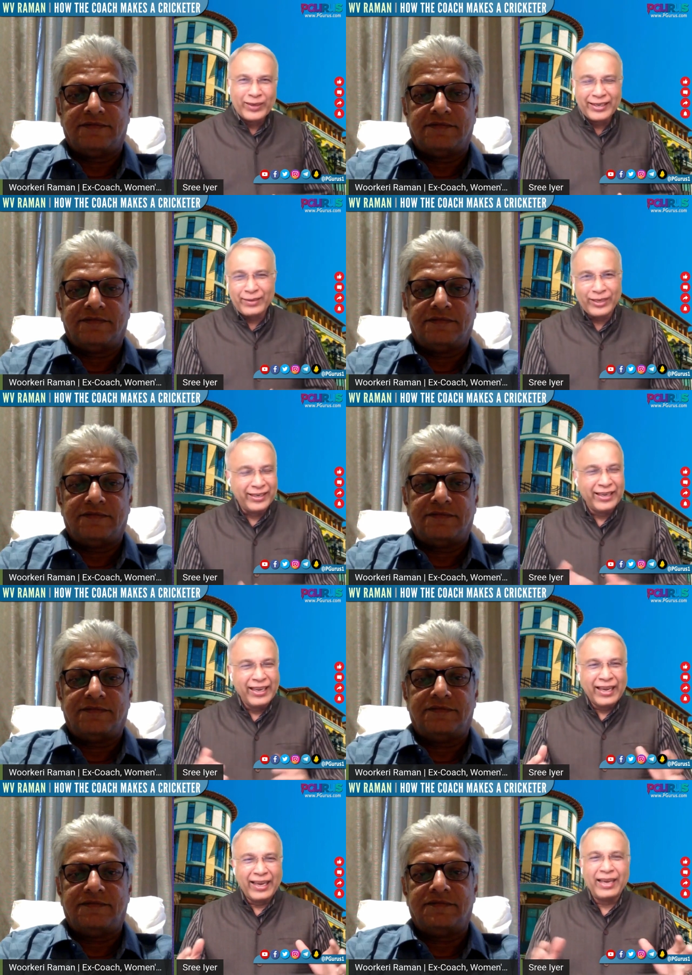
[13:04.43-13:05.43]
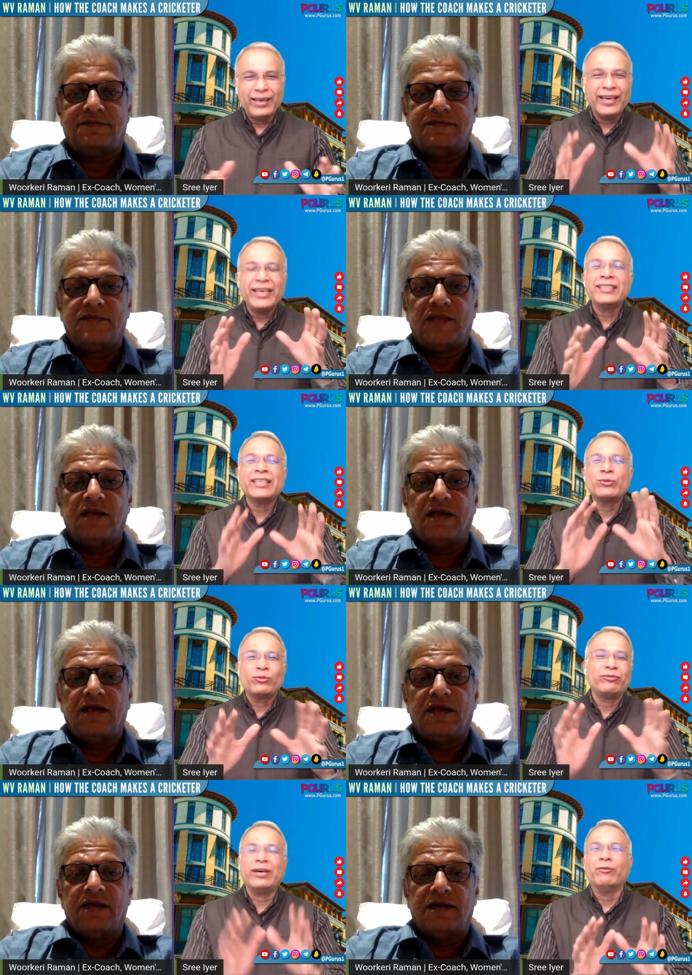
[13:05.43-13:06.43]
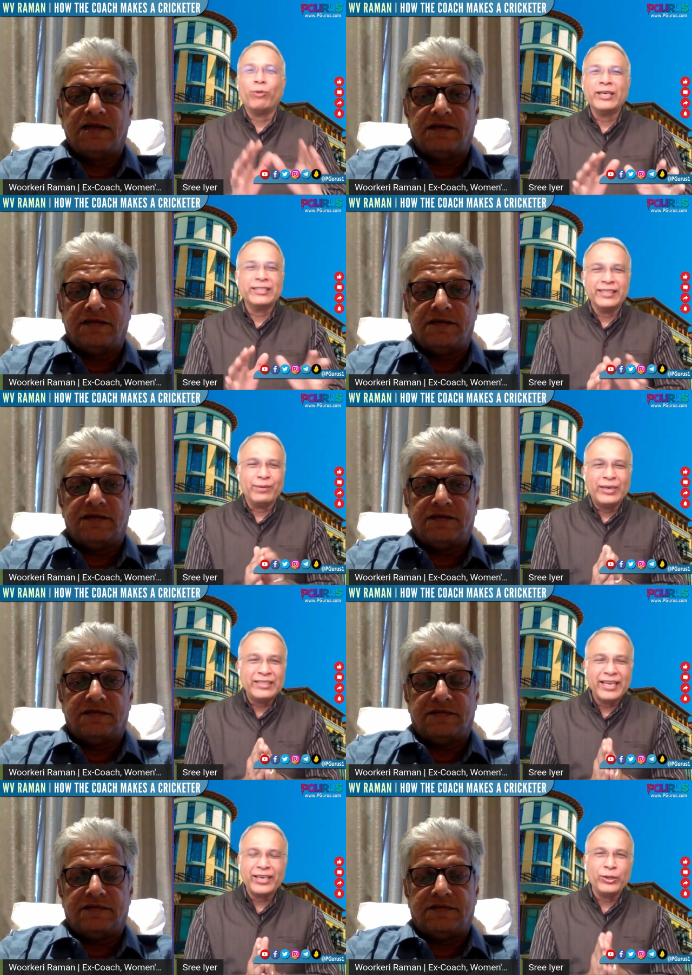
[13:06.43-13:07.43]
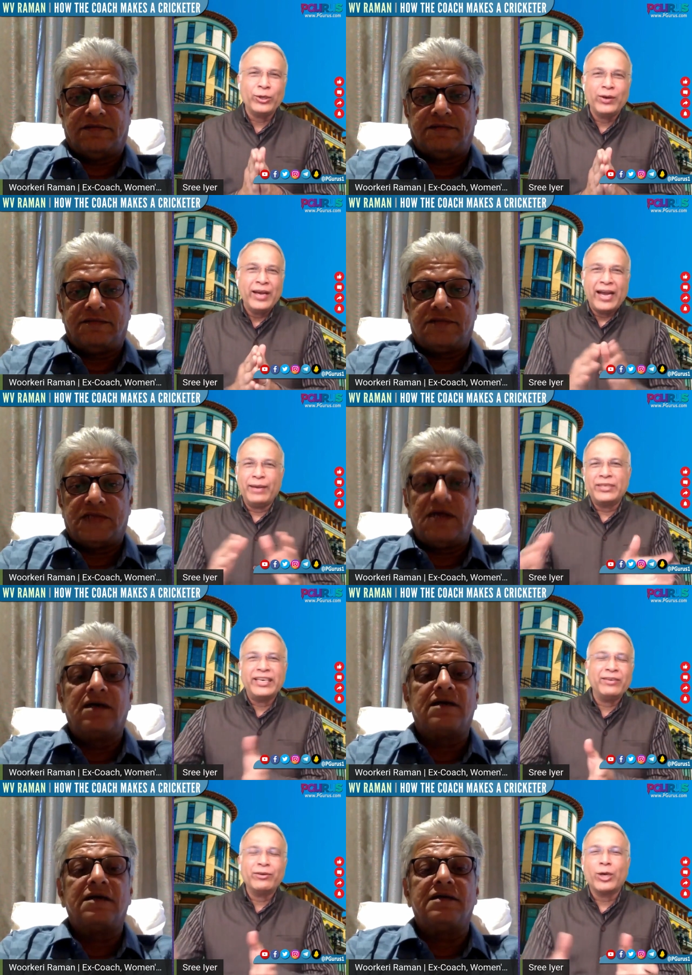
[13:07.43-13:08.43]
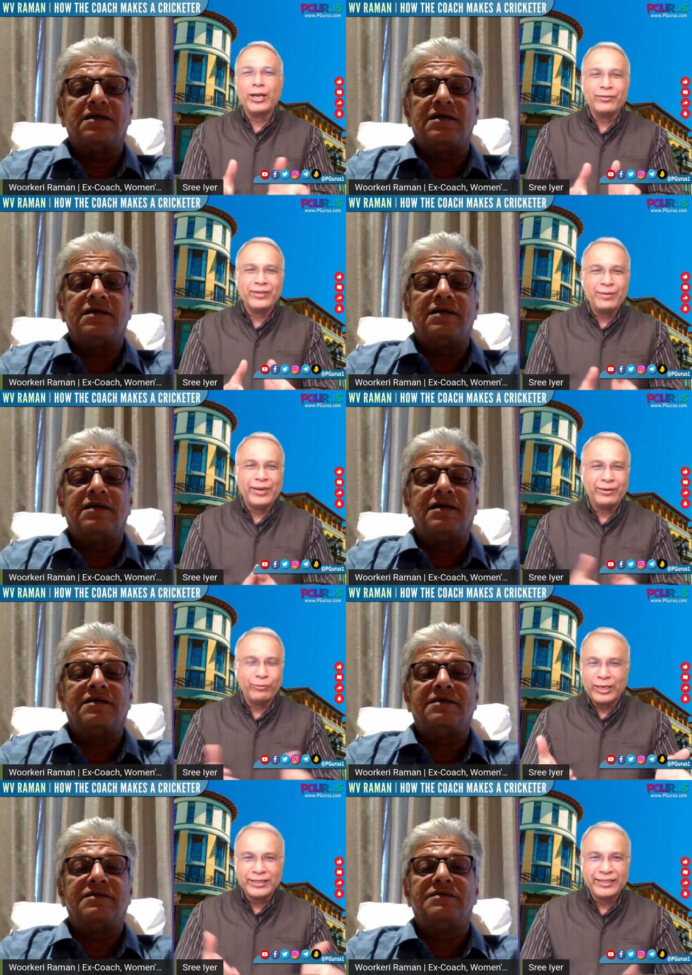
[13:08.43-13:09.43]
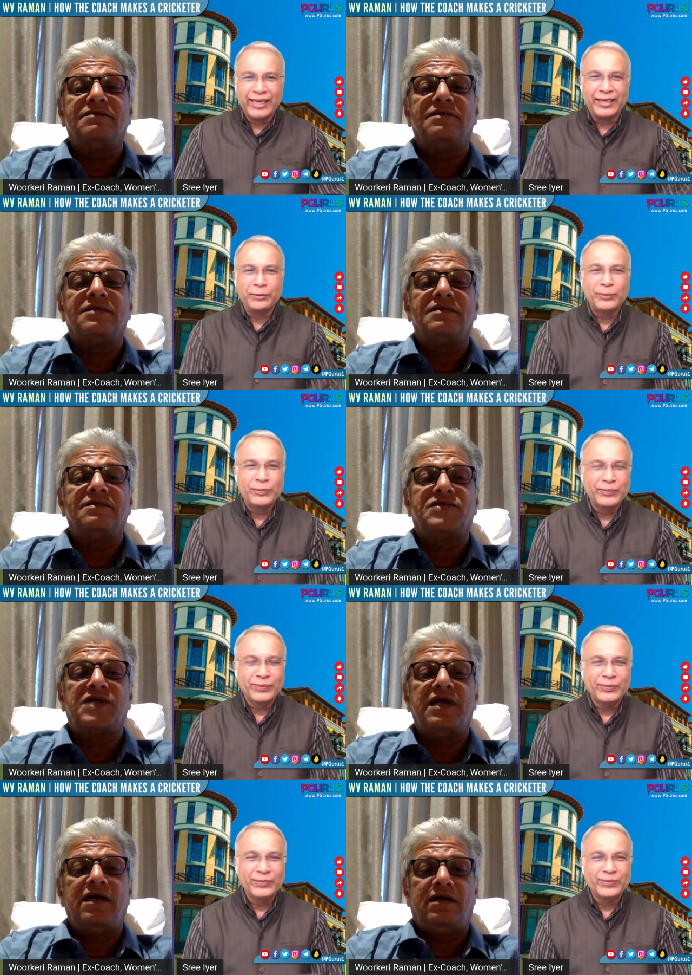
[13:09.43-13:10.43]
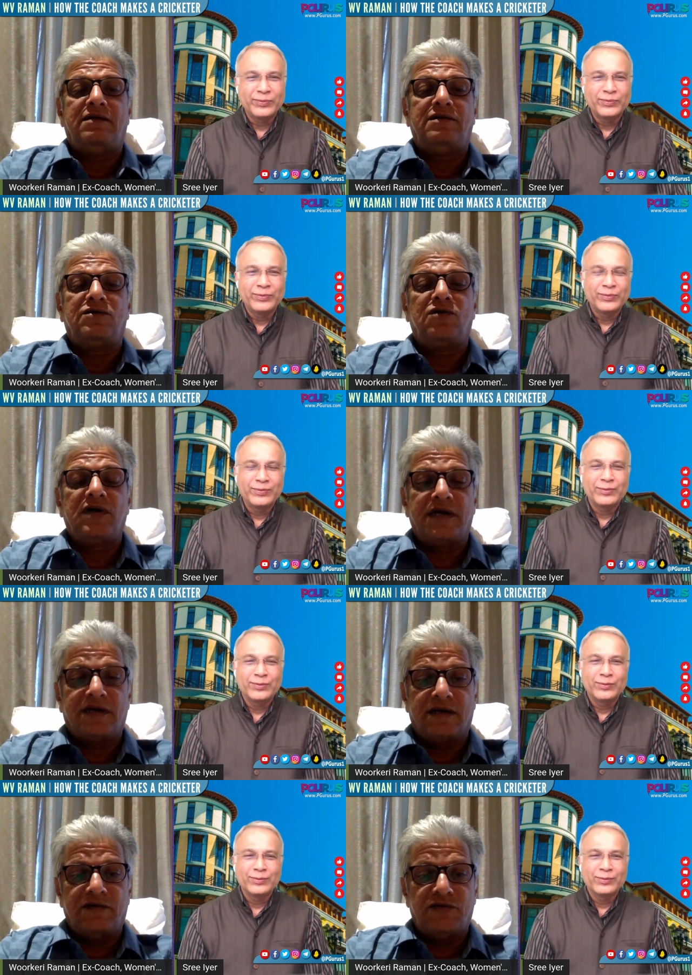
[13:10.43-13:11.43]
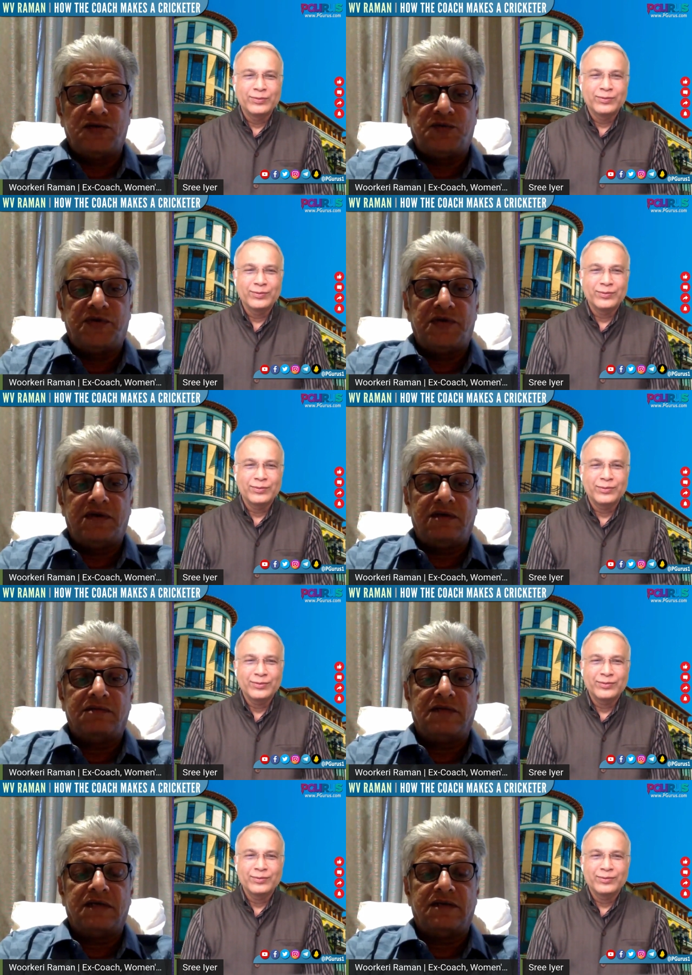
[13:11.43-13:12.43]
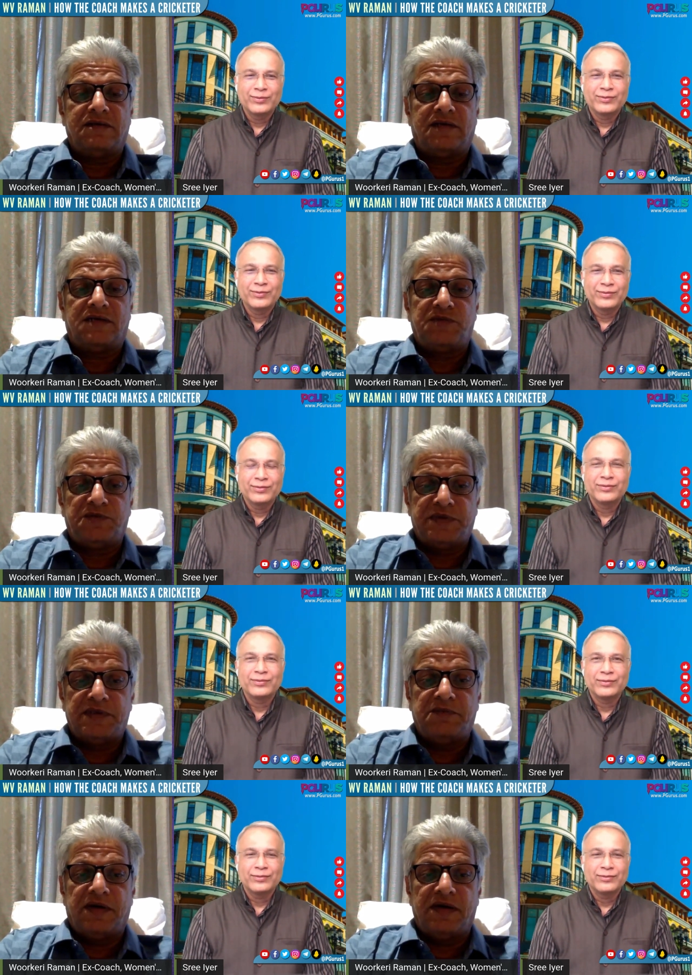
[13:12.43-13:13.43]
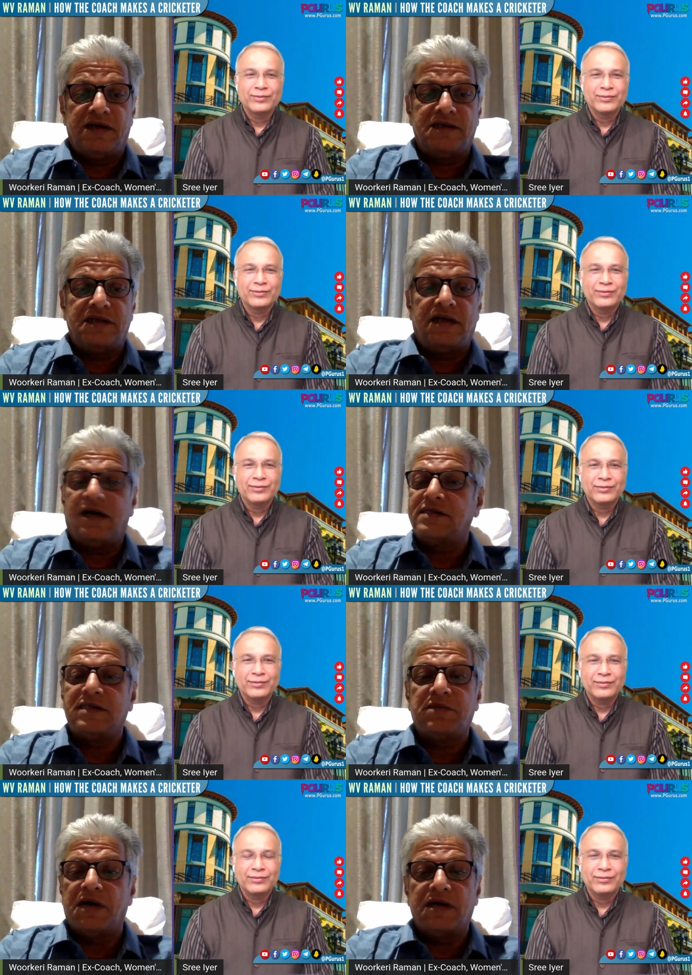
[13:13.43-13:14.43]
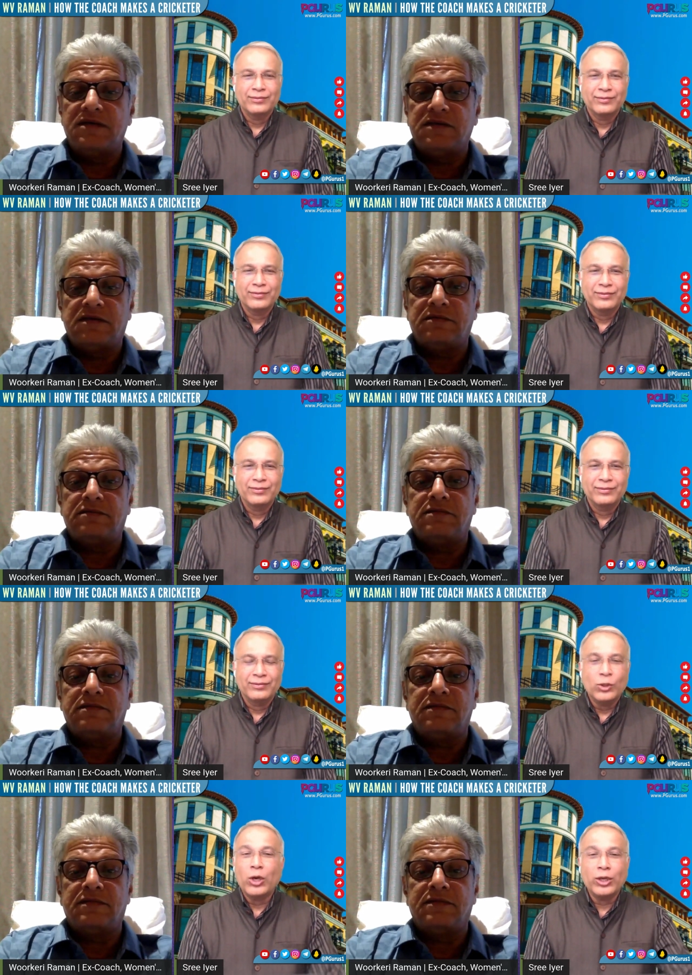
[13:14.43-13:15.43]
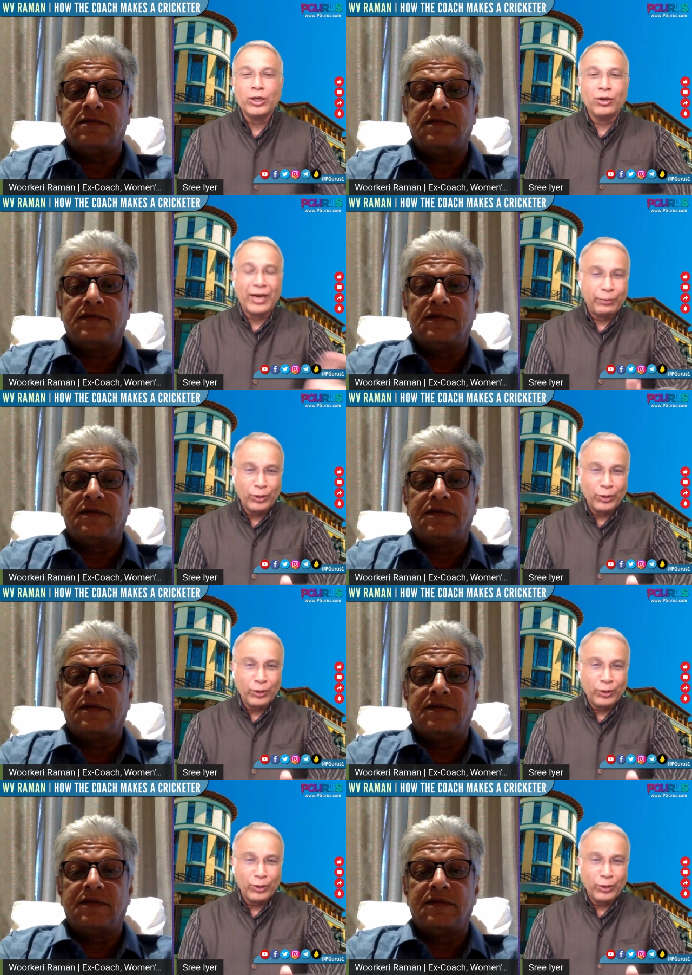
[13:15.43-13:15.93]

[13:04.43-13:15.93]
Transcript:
Speaker 1: will come in. I, it's just fun watching them. It's like you know, yeah. sitting with all of them and watching that.
Speaker 2: Lakshmi, you don't get confused between uh, Lakshmipati Balaji and RJ Balaji.
Speaker 1: No, no, no, no. I'm